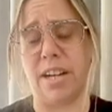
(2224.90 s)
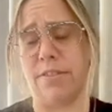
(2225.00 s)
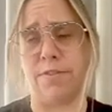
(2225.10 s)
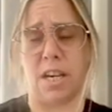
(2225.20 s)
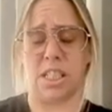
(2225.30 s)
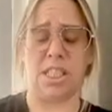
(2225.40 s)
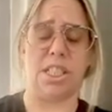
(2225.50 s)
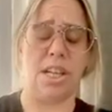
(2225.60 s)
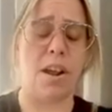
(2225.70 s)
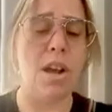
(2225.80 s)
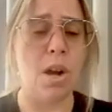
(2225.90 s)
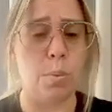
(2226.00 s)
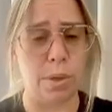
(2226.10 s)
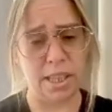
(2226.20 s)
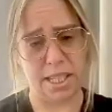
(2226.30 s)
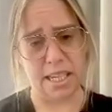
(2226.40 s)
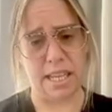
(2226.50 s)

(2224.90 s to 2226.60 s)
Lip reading: of function with the